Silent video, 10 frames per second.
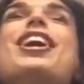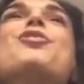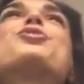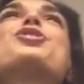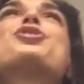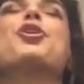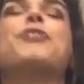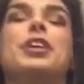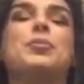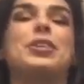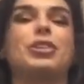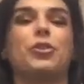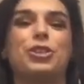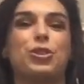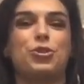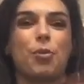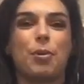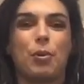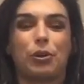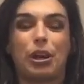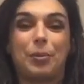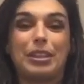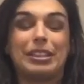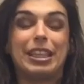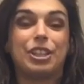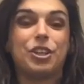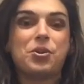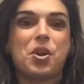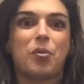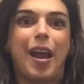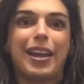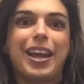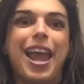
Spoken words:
It was just so funny because all these Utah people were coming into San Antonio, right?